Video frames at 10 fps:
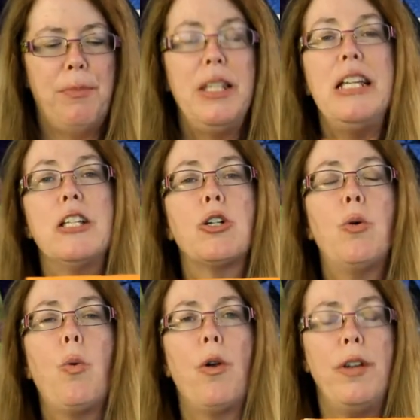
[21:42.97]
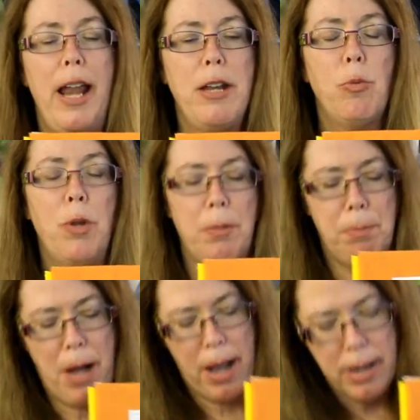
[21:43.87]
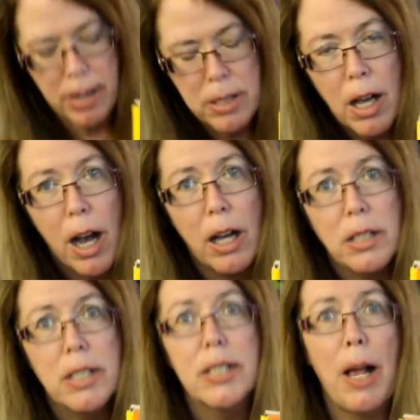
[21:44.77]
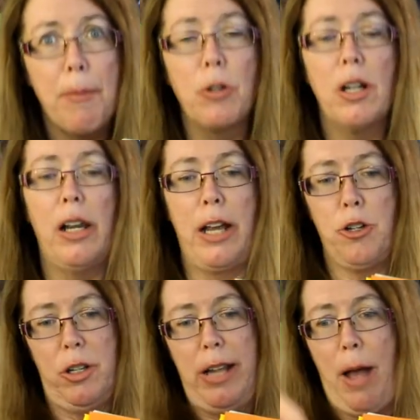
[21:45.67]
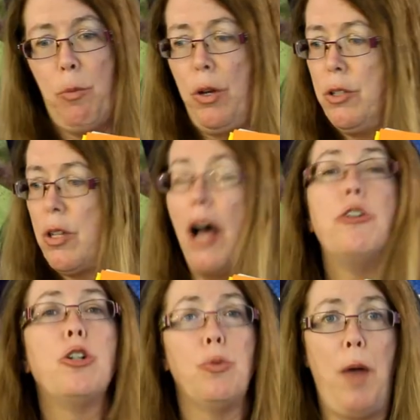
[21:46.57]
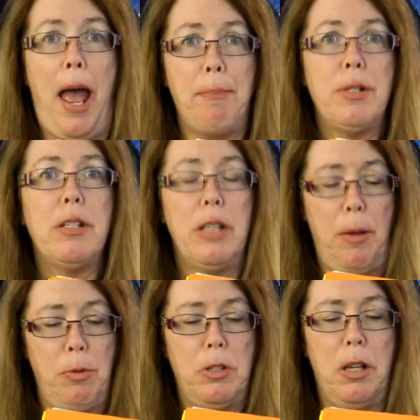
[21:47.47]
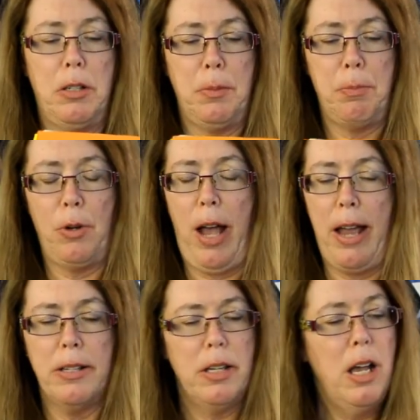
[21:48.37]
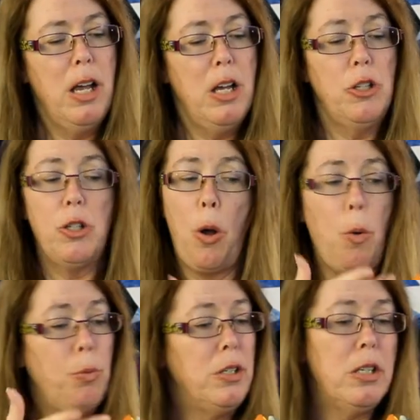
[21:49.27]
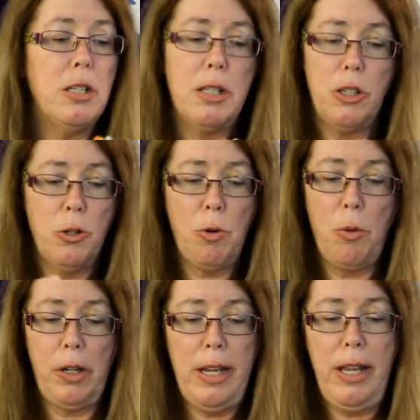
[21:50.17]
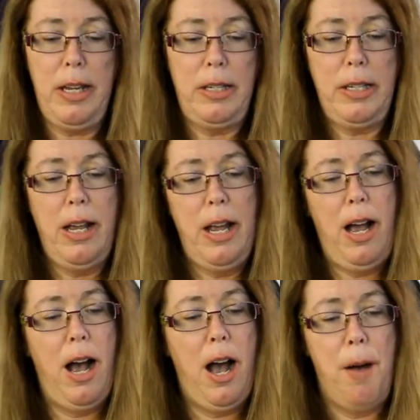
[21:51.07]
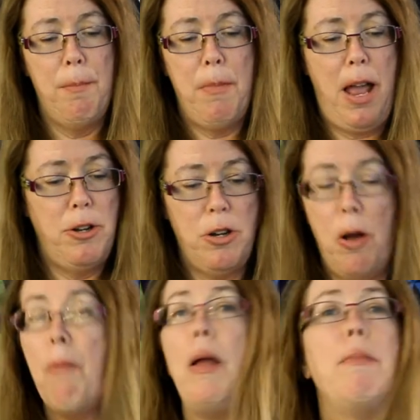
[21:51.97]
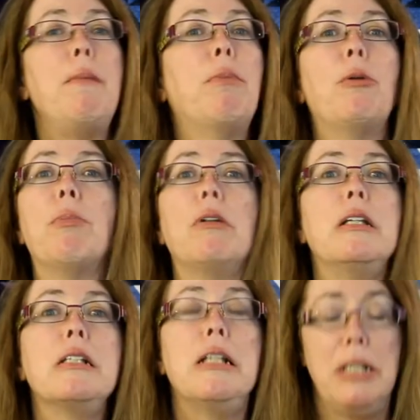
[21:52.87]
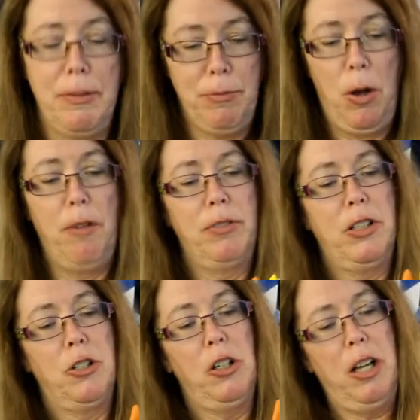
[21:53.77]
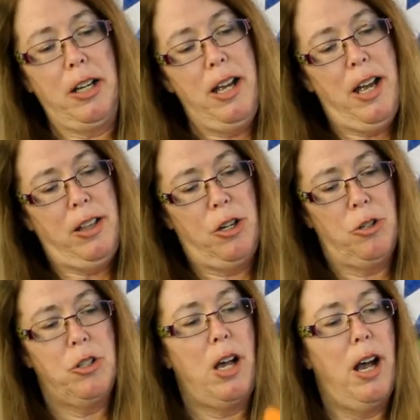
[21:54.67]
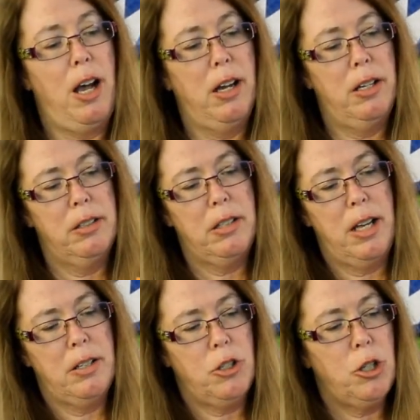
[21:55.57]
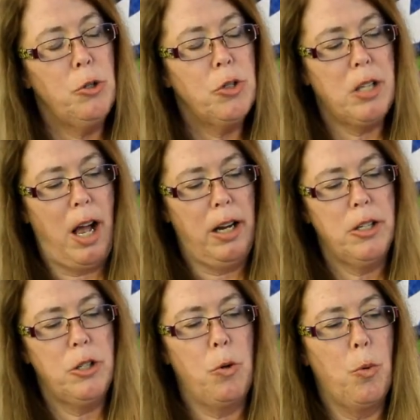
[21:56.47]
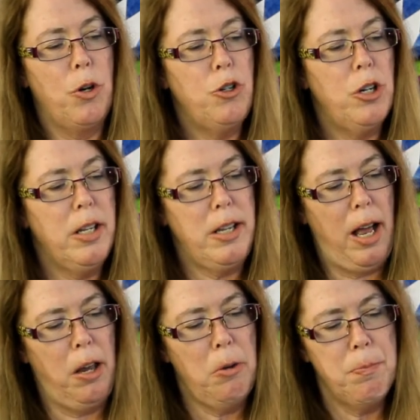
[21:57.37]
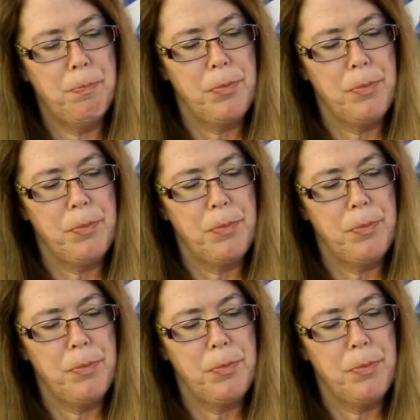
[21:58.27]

These coordinate with my summer collection that was under wraps. That was a surprise. So this is your only hint. And you know, maybe purple isn't involved, because look, there's two solids, an orange and a yellow,